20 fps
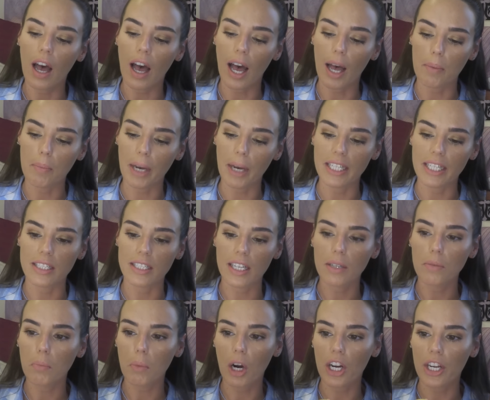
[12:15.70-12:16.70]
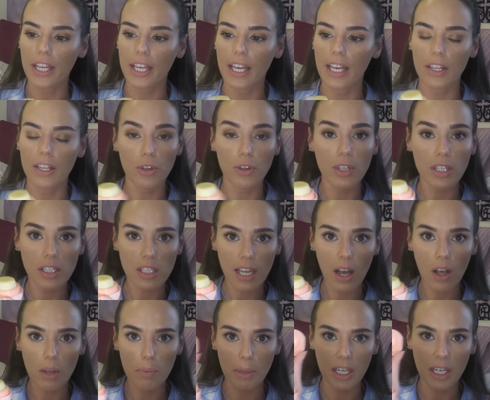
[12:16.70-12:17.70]
Um, I did mark it. You can
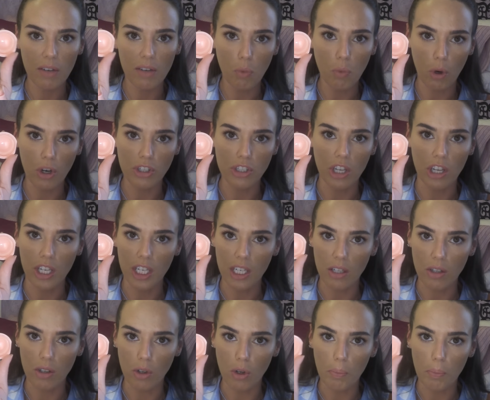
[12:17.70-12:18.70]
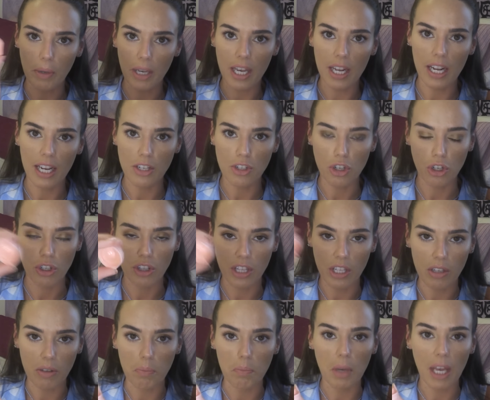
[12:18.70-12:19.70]
tell, I mean, I've worked on it a little bit. I took
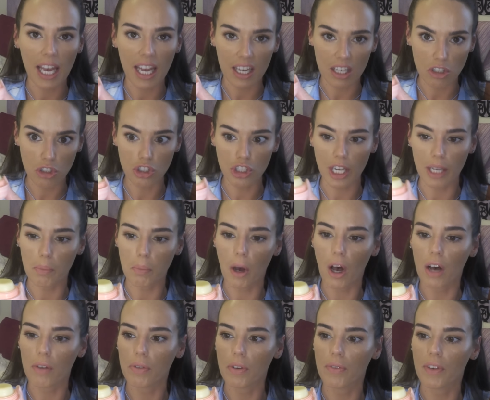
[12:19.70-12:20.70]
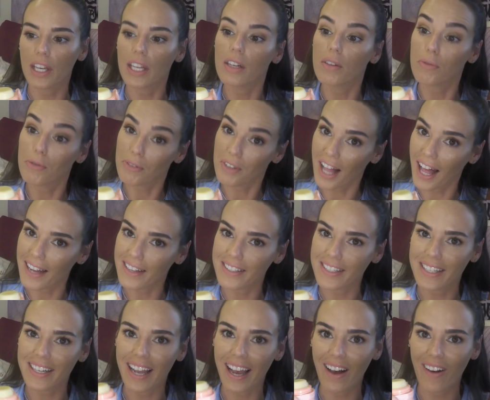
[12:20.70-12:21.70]
the egg shape off of it and flattened
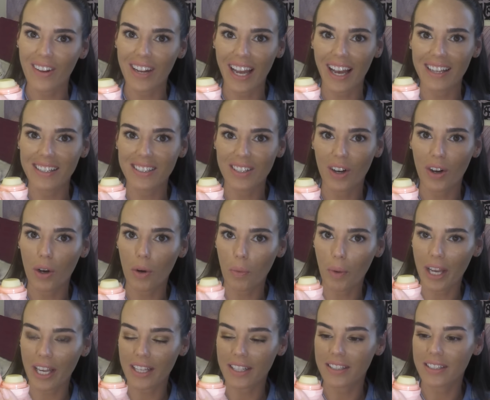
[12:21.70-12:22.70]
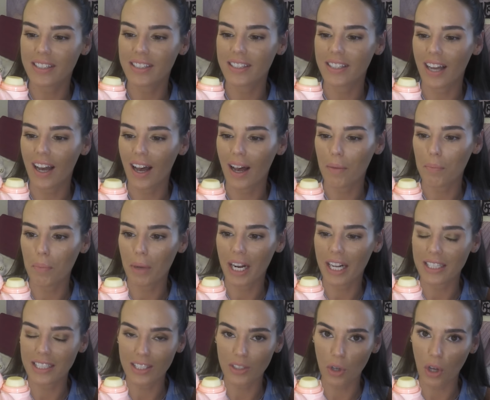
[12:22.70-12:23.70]
it out as always, um, but I
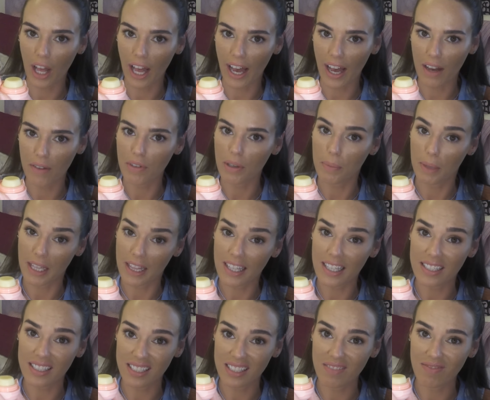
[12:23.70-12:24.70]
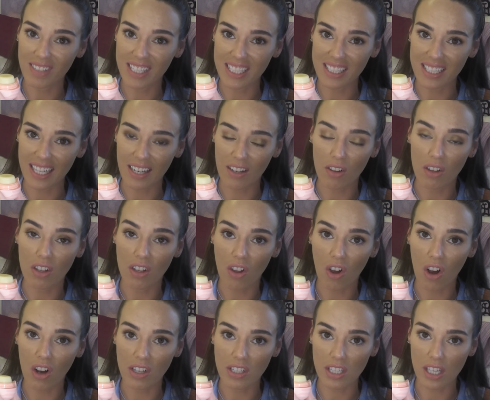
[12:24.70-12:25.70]
still have, I mean, these, these take a
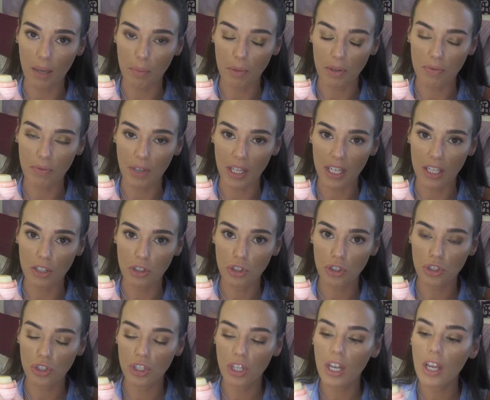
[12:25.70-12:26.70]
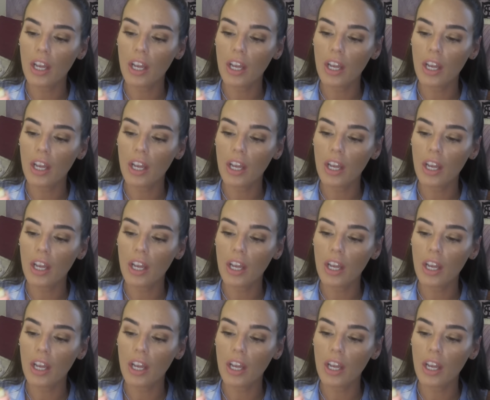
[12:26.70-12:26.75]
long time to finish.